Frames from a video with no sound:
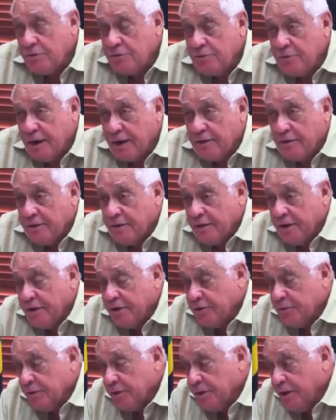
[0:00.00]
you
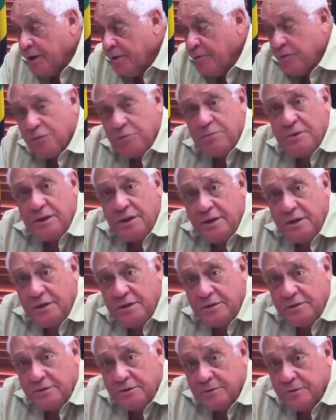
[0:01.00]
recognize what I'm speaking
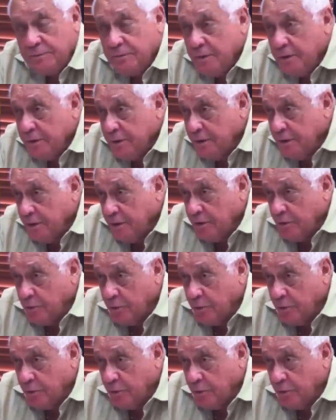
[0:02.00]
to.